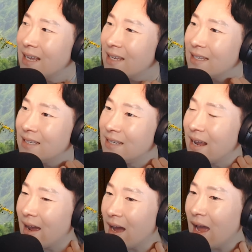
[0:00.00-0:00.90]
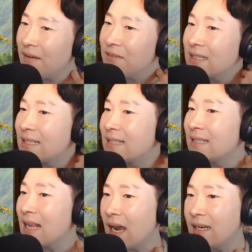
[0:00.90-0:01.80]
yeah, I haven't
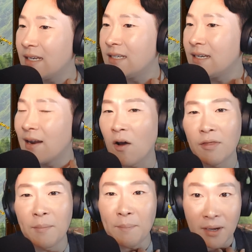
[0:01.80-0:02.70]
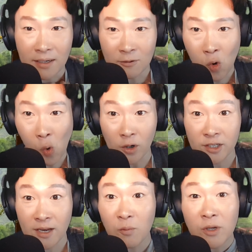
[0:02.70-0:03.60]
decided yet on the main
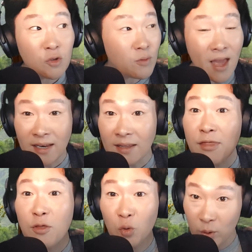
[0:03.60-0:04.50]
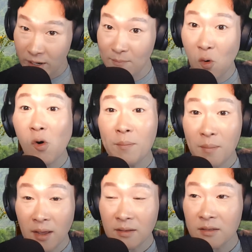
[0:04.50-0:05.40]
course. Can we do that in 3 more
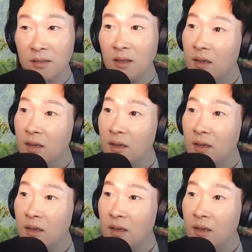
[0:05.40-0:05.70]
months?